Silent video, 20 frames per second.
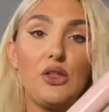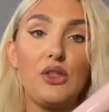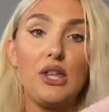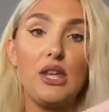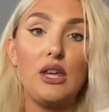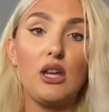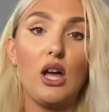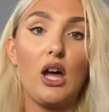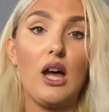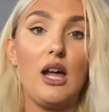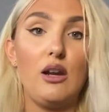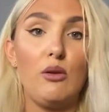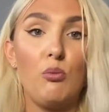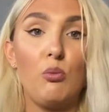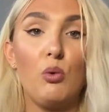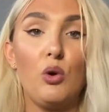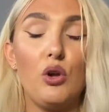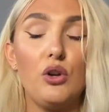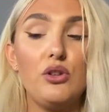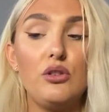the
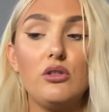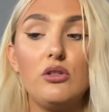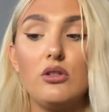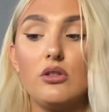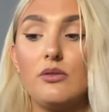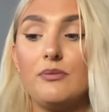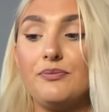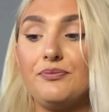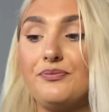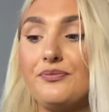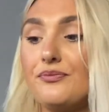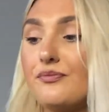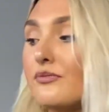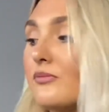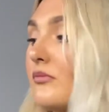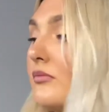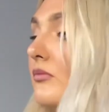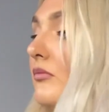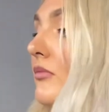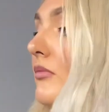curling wand,
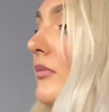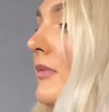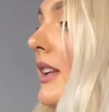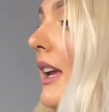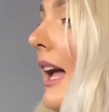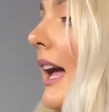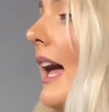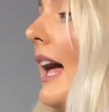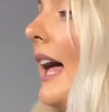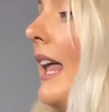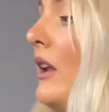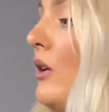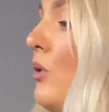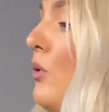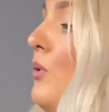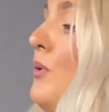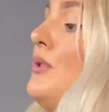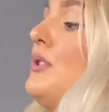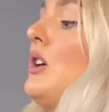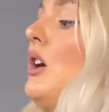and it
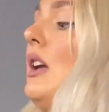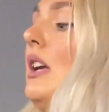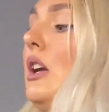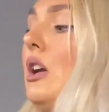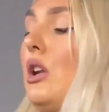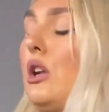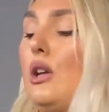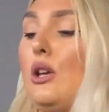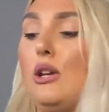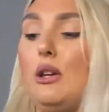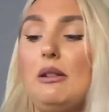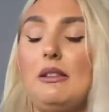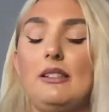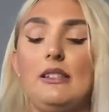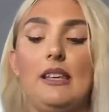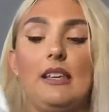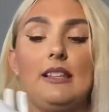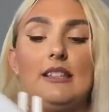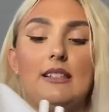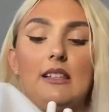also includes
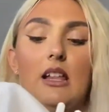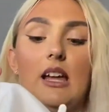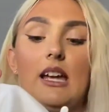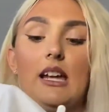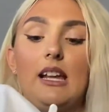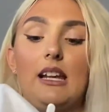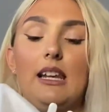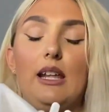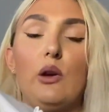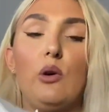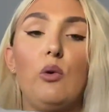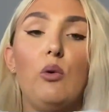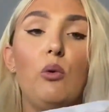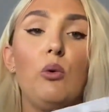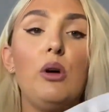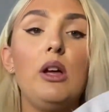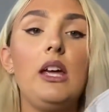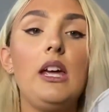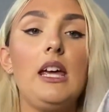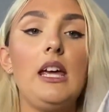this like a
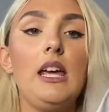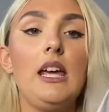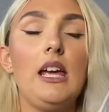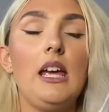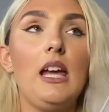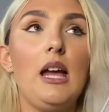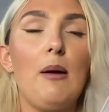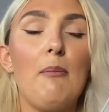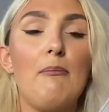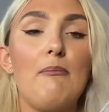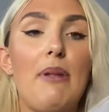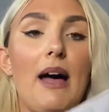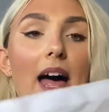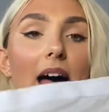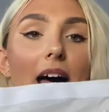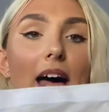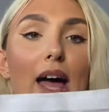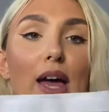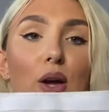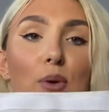little
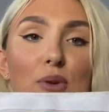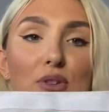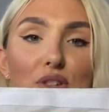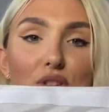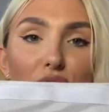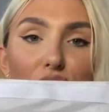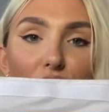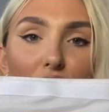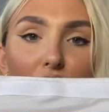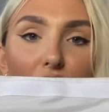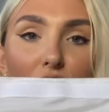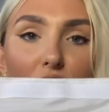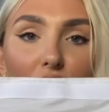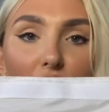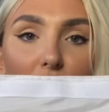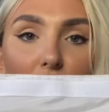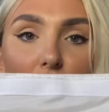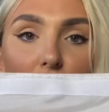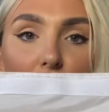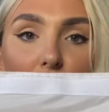bag, which is
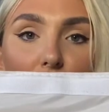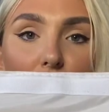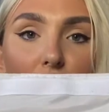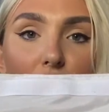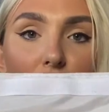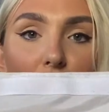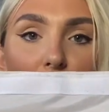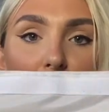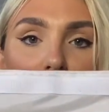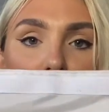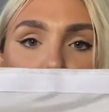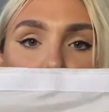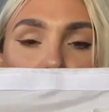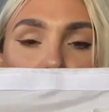really cute. You get your